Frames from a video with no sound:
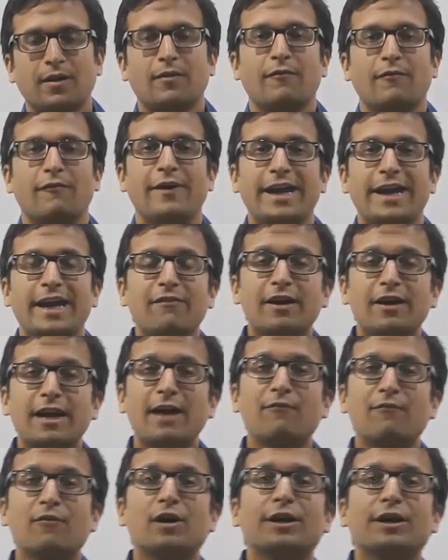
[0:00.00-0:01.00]
Whenever I
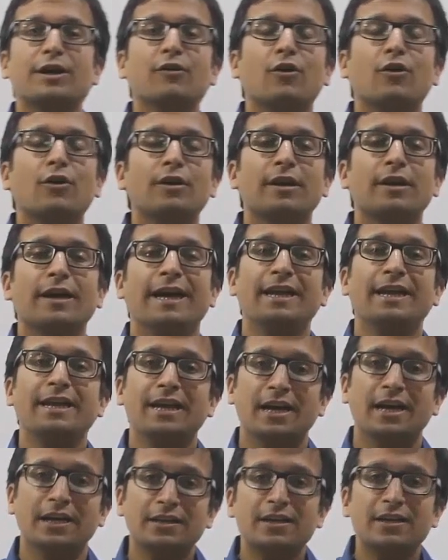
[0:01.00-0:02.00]
am working on any
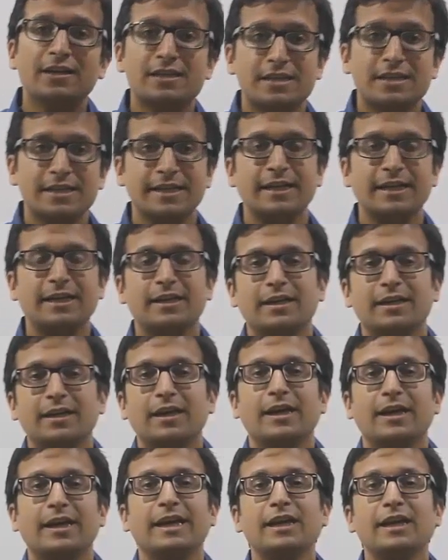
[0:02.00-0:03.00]
other sheet,
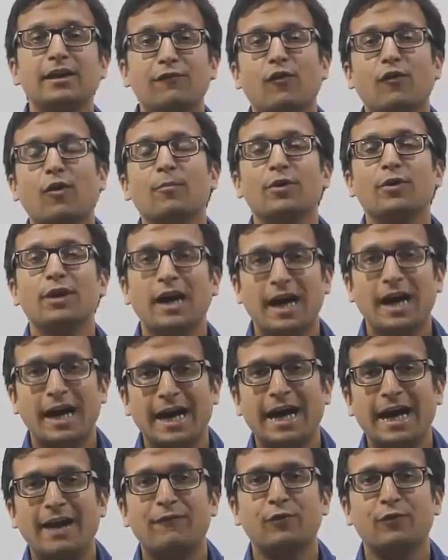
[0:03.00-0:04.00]
in a formula I
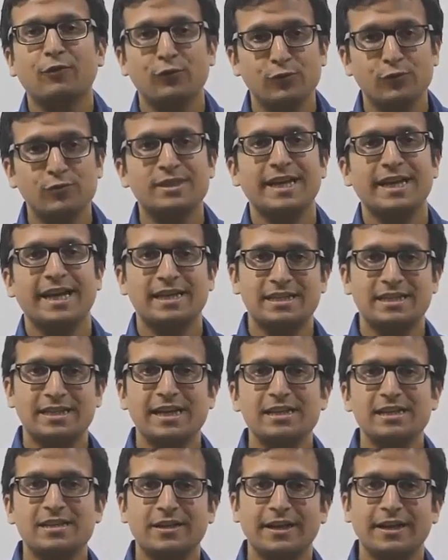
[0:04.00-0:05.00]
have to use
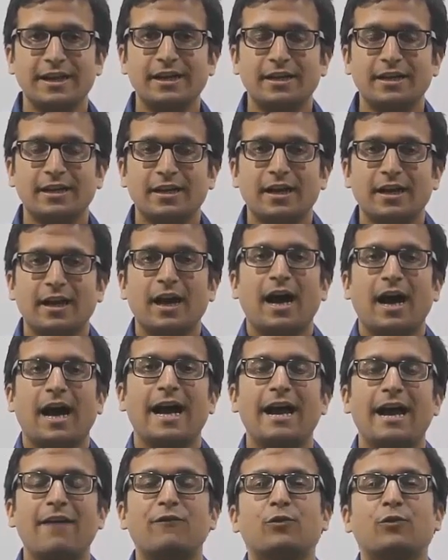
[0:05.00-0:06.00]
exchange rate, I
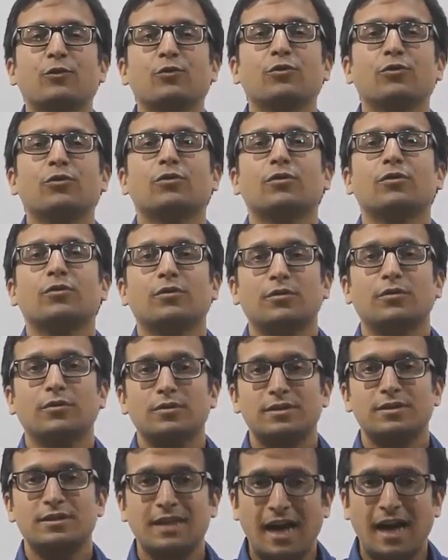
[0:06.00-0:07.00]
have to
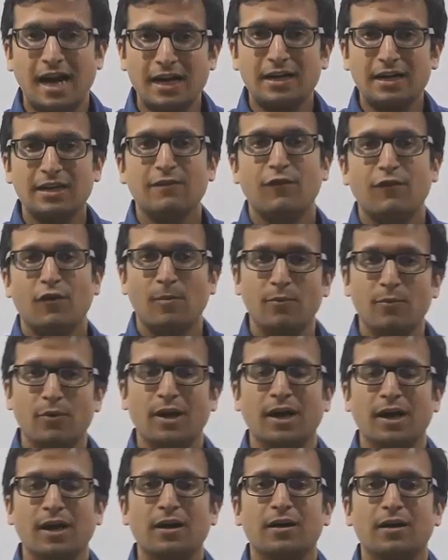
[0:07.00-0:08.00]
start the
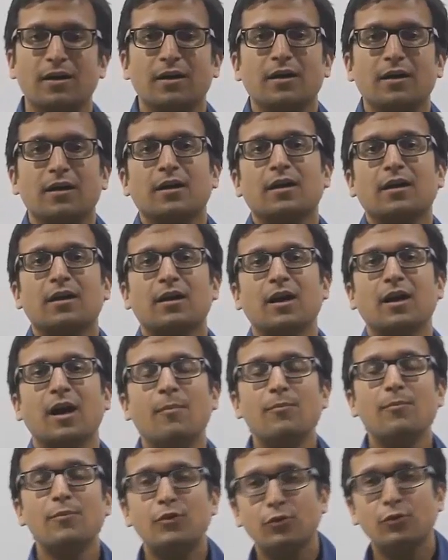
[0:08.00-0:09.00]
formula,
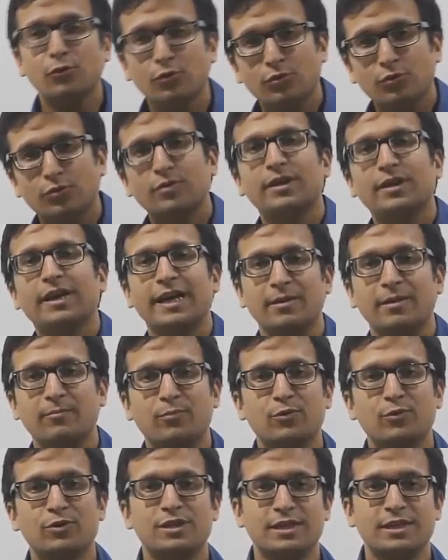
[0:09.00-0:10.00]
come to the
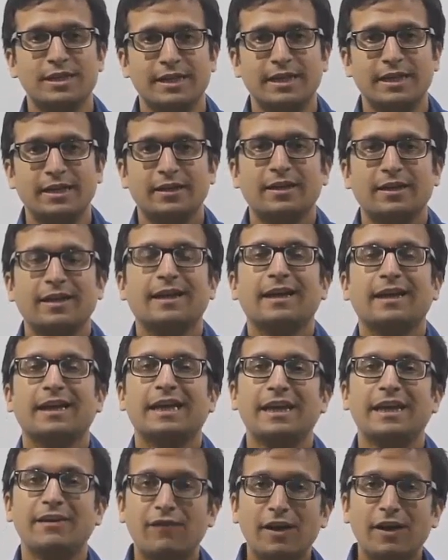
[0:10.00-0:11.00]
input sheet,
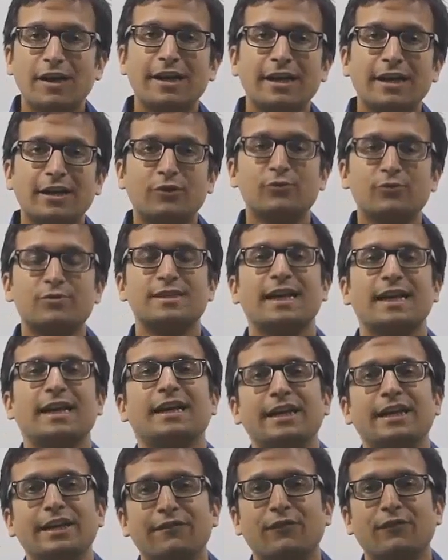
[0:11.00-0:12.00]
give a link to cell
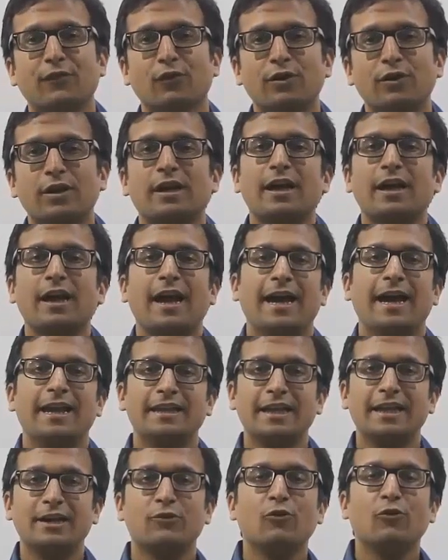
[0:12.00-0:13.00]
D four and
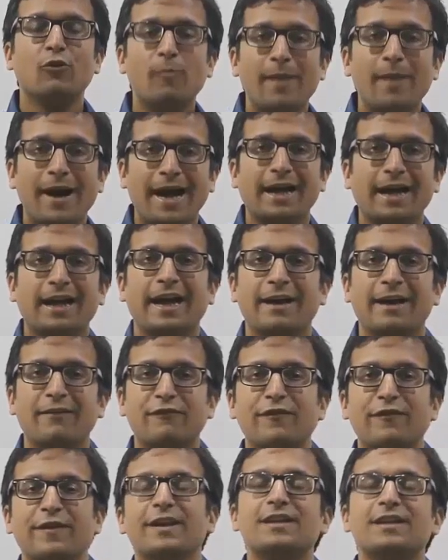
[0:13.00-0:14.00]
then go back and
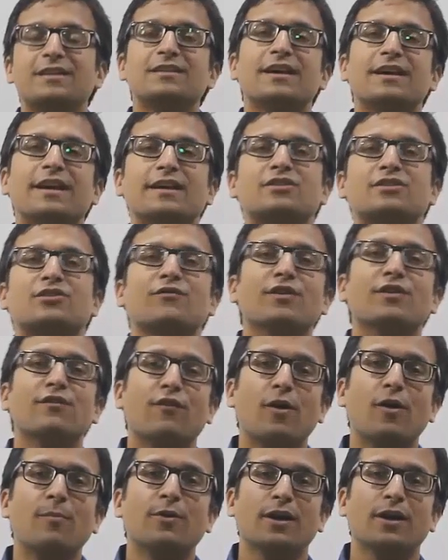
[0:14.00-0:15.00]
finish the rest of the
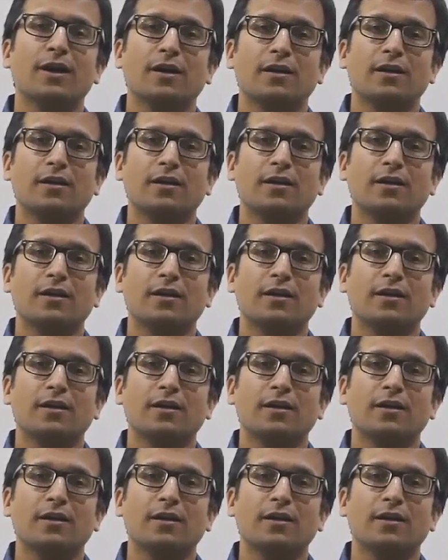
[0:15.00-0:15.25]
formula.